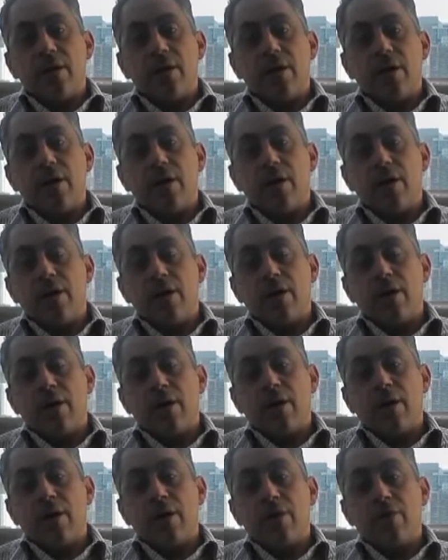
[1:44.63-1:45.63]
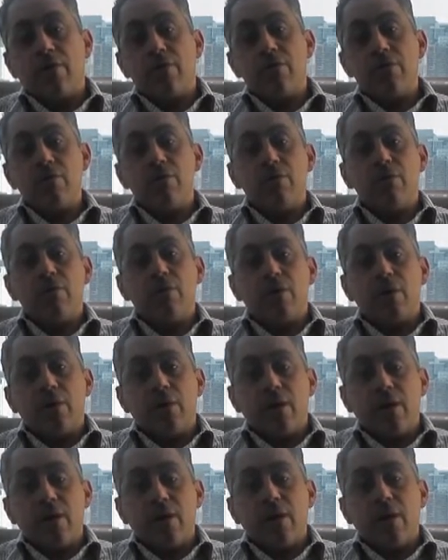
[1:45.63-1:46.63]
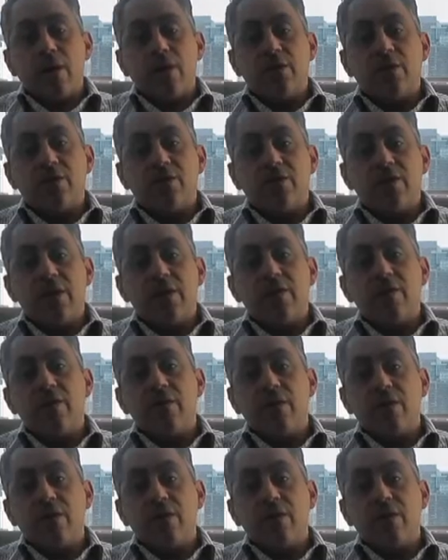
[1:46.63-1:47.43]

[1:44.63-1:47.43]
ACCRU as a venue